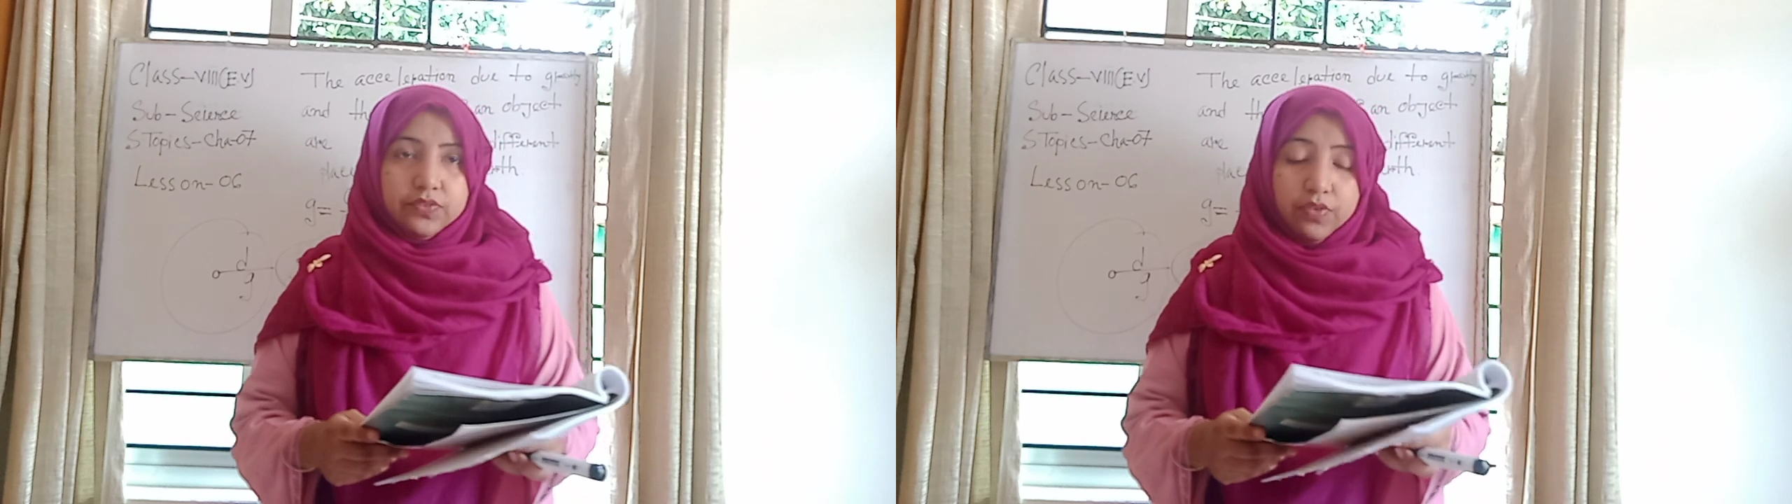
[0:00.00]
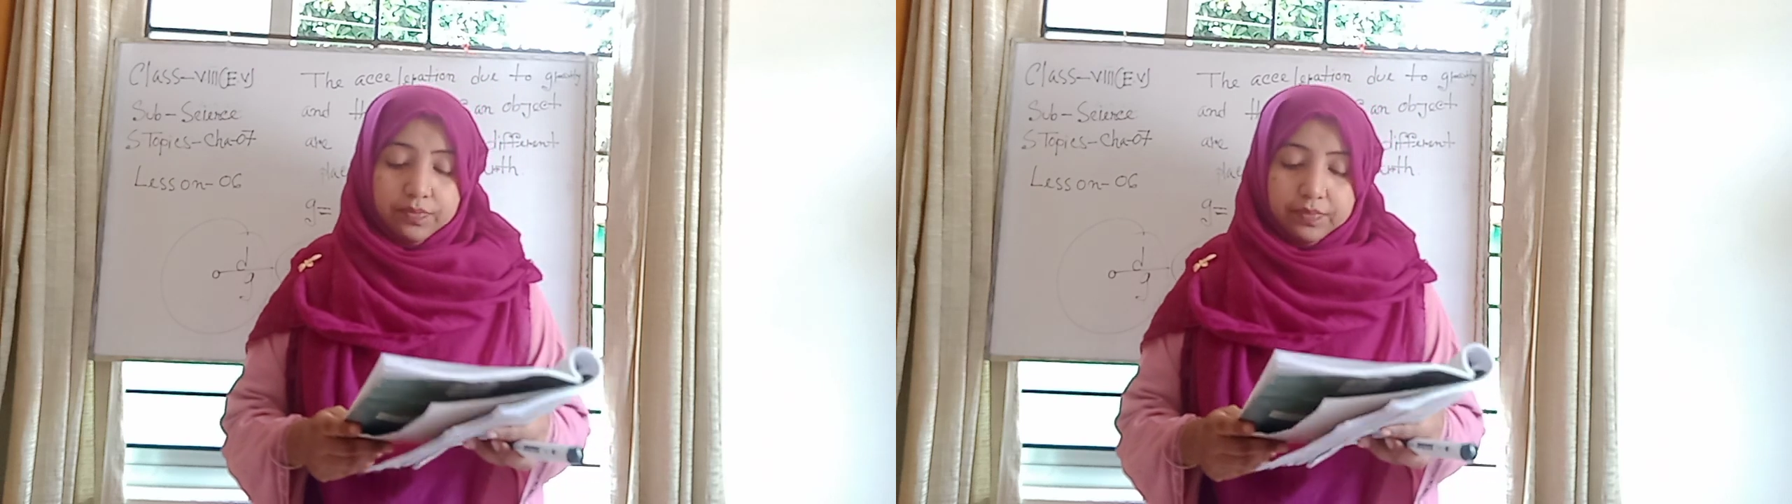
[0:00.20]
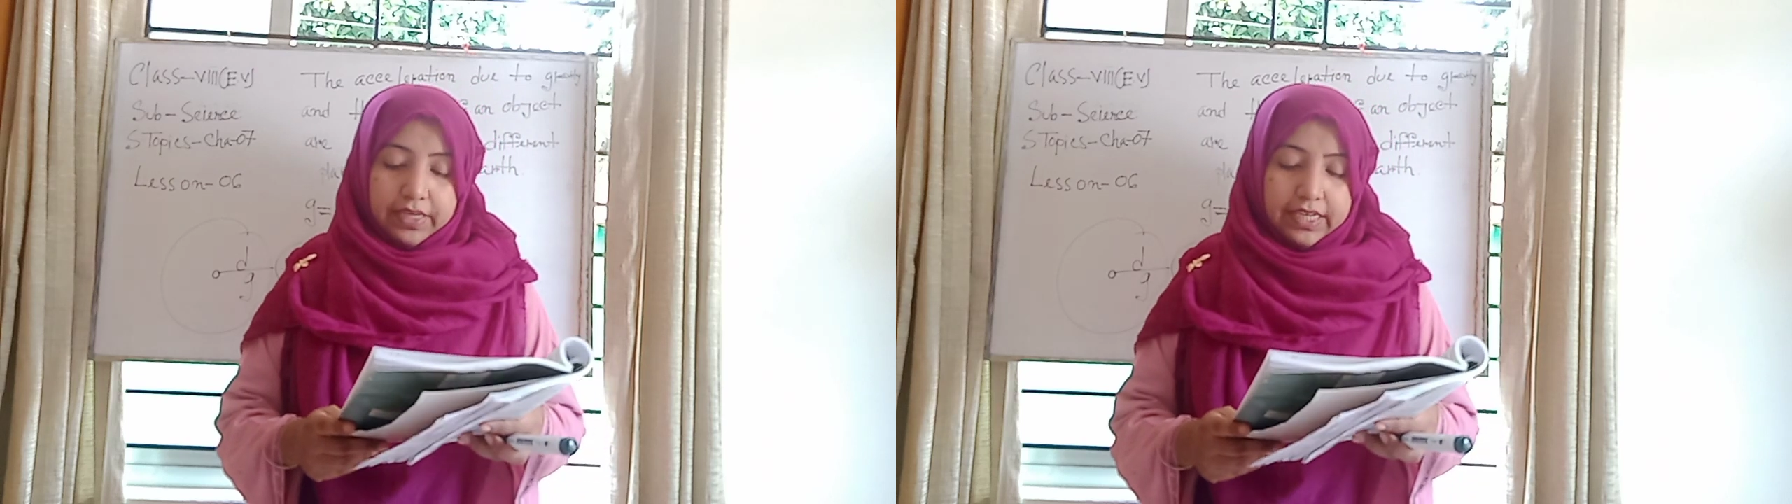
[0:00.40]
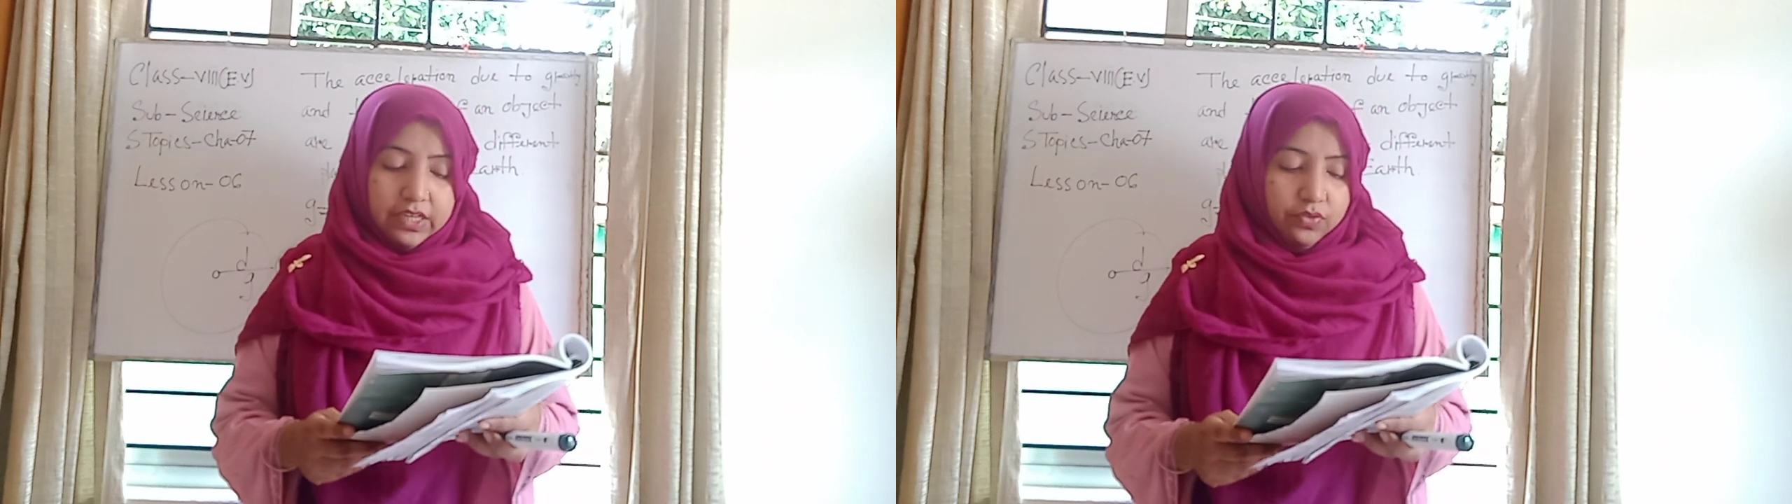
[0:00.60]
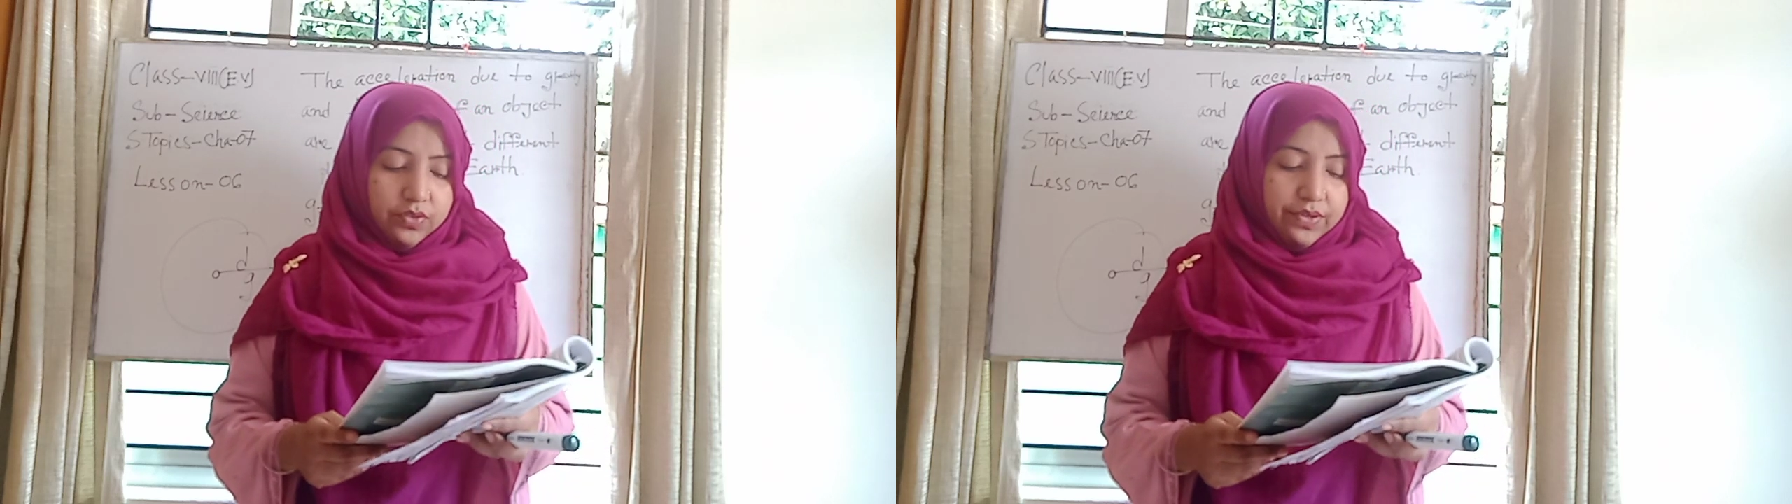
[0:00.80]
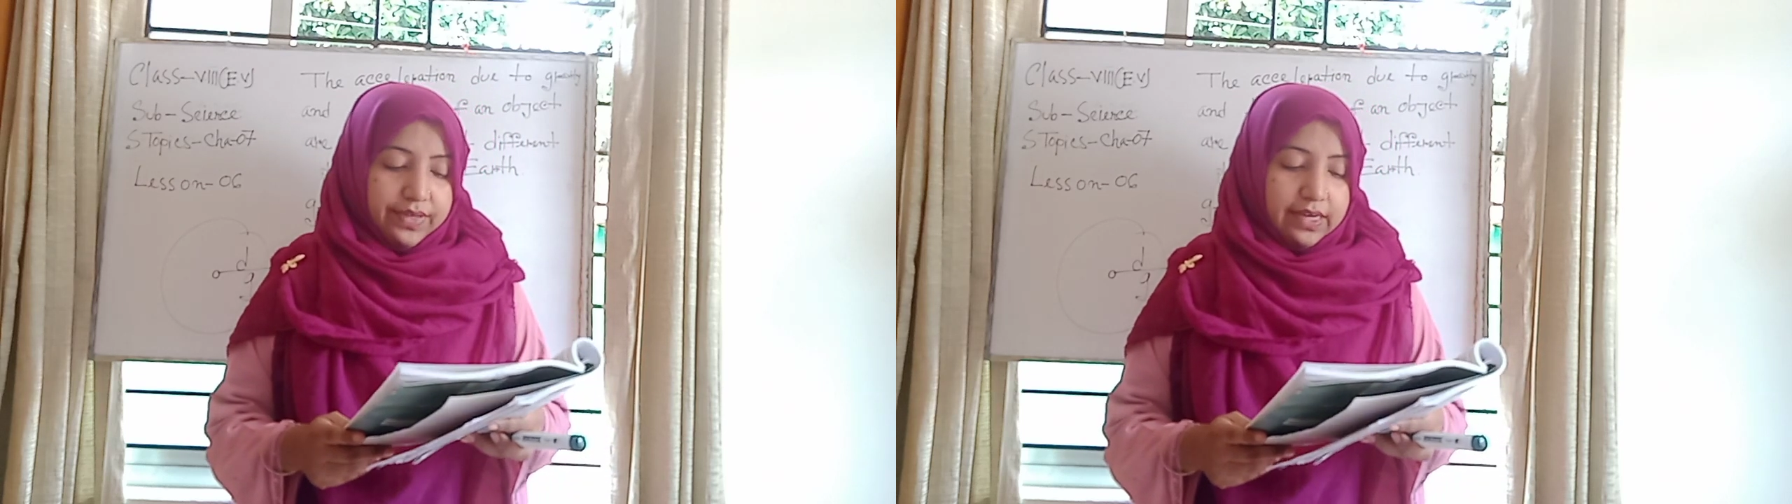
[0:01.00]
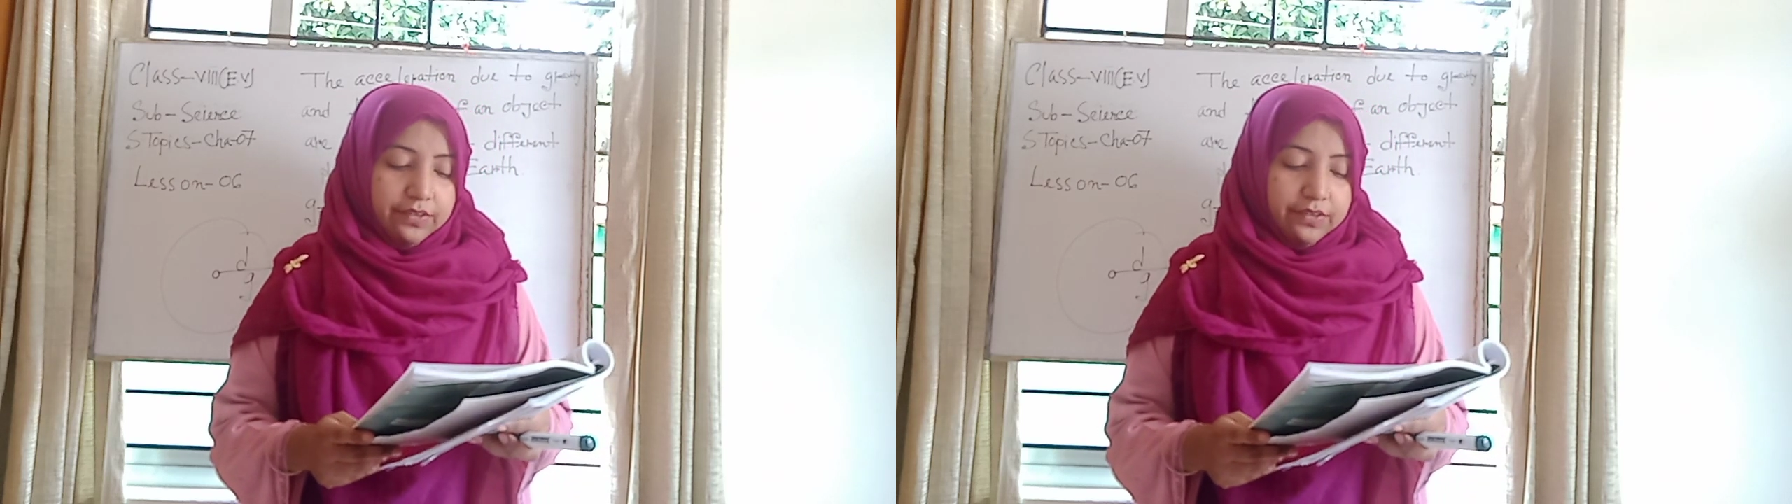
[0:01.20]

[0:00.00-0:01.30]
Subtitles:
from the equatorial